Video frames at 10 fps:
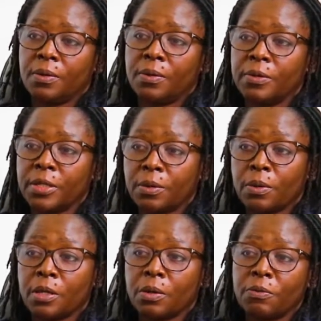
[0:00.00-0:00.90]
all the
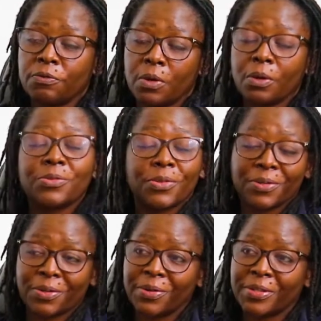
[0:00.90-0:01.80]

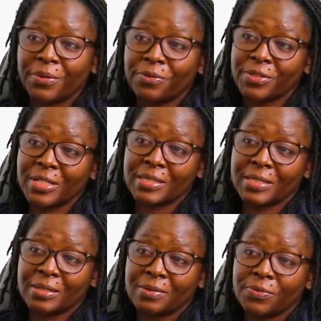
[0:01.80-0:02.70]

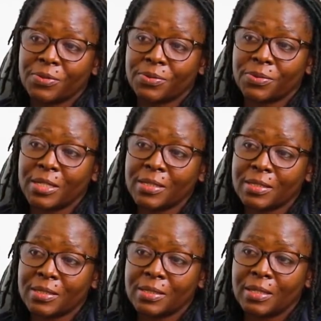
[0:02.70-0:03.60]
conveniences for
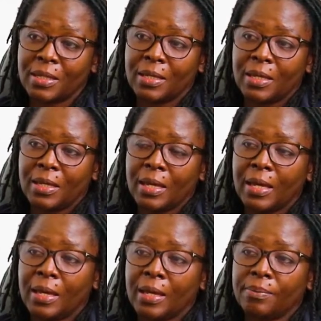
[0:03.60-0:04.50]
students
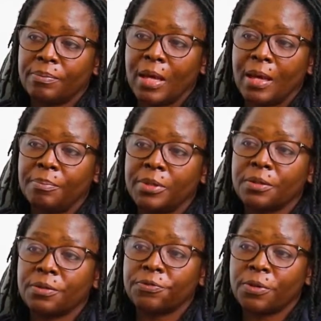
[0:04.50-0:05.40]
are being
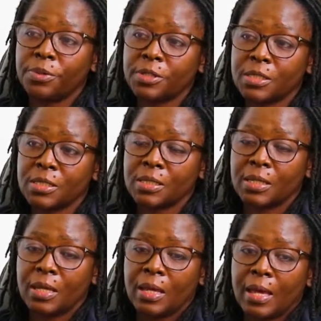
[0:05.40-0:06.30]
refurbished,
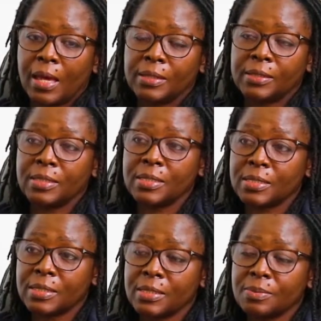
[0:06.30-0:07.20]
and
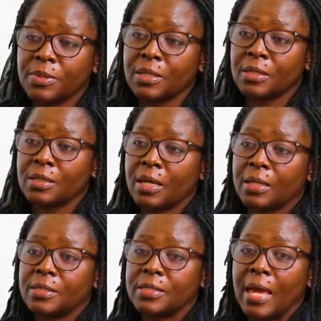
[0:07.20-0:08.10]
this is being
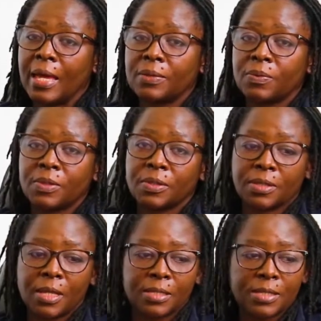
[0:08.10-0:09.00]
done
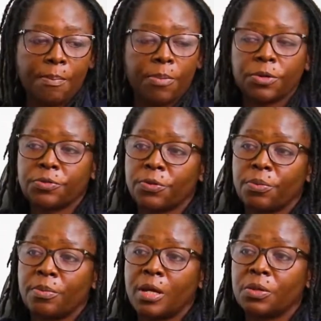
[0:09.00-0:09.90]
with support from
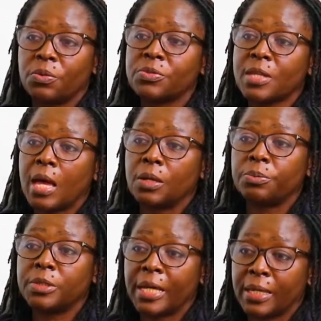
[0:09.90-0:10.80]
UNZA
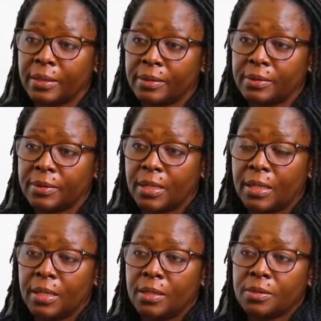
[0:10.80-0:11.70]
alumni.
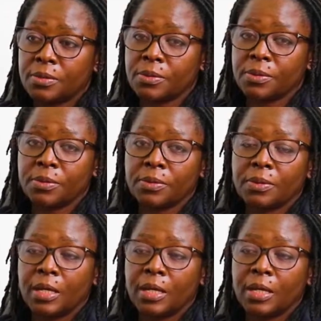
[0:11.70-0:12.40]
So